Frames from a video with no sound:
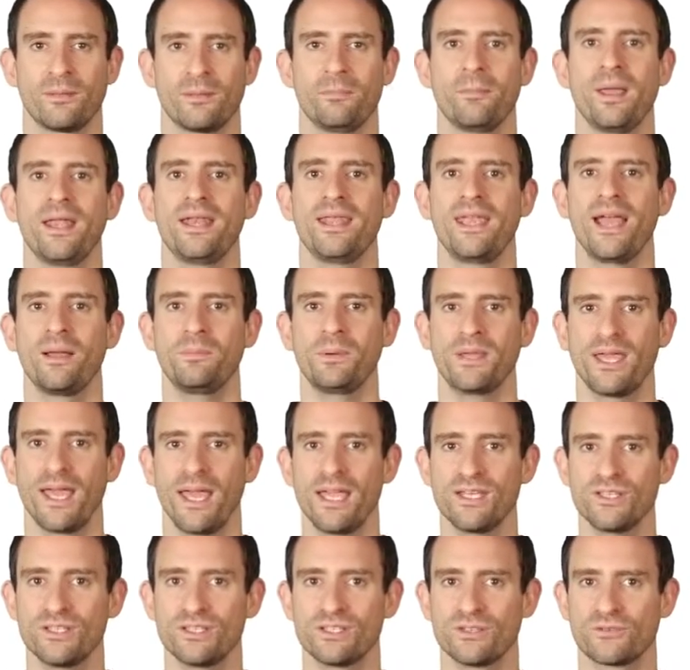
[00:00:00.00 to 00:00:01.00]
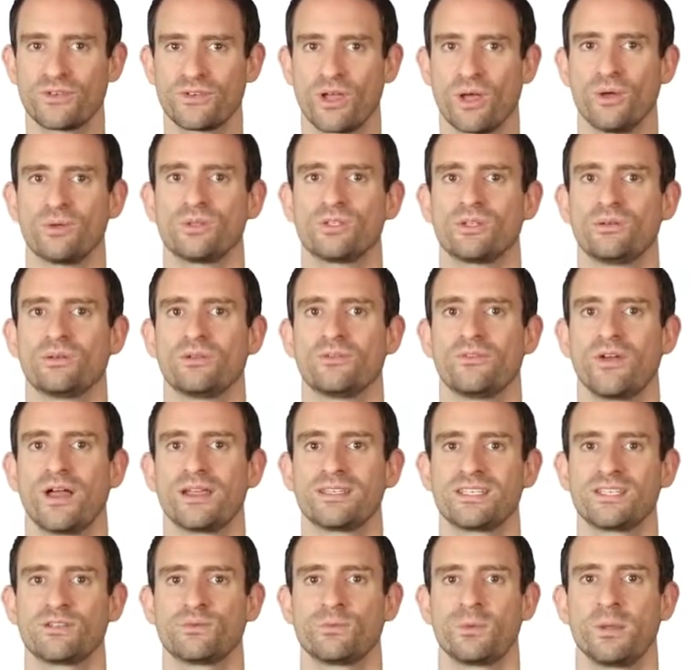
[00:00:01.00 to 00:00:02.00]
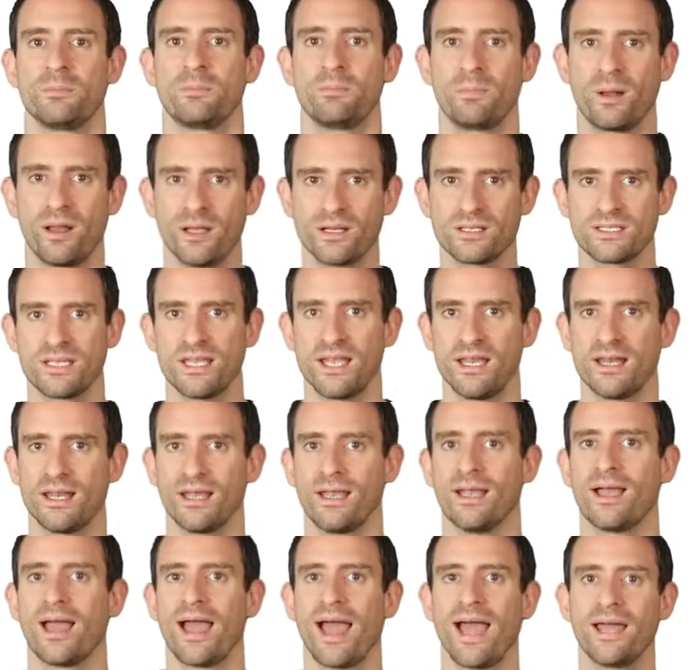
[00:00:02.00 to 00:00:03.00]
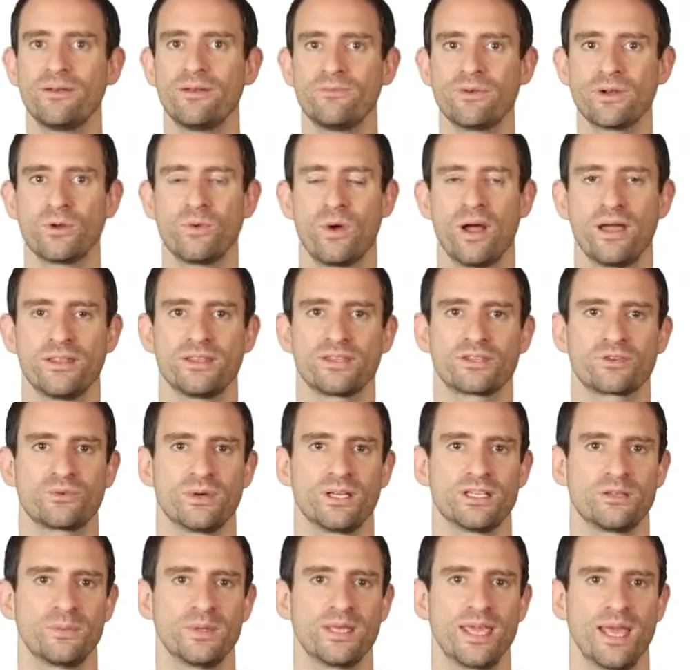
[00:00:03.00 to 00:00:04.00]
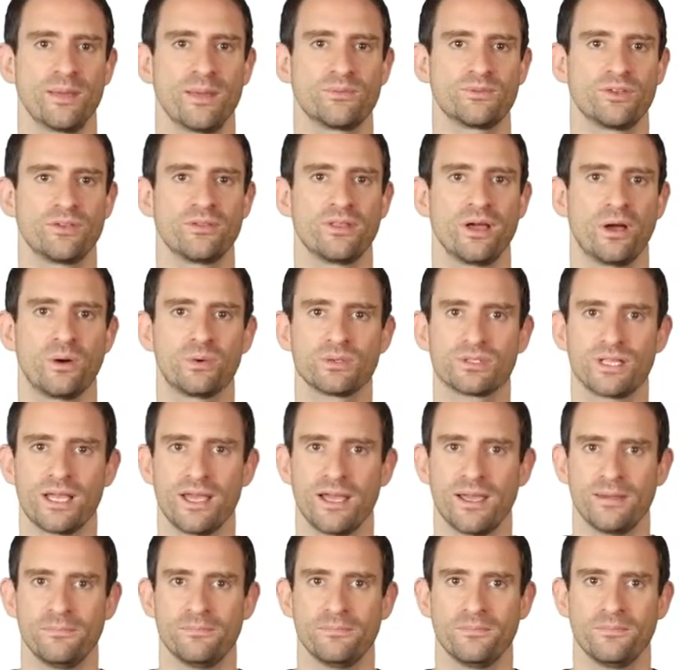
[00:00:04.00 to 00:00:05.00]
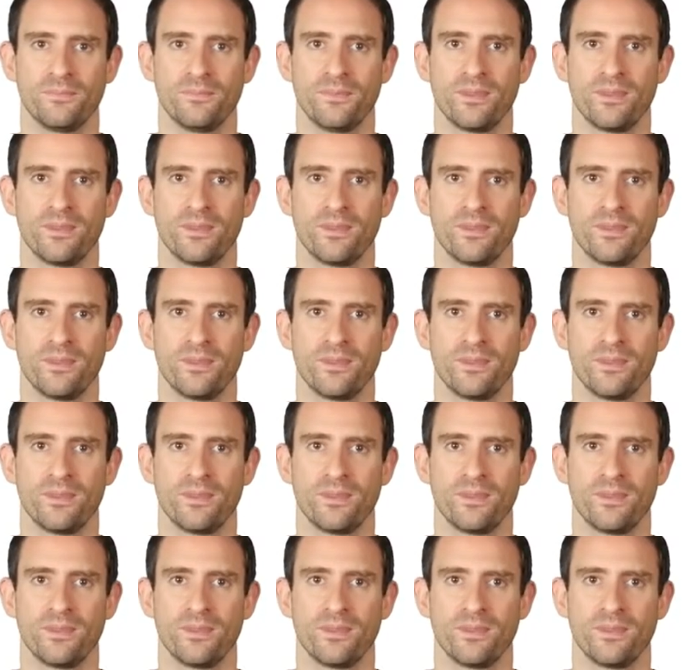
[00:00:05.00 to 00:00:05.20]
Many applications of Kosu devices will be plugged in and require the screen to be kept on the whole time.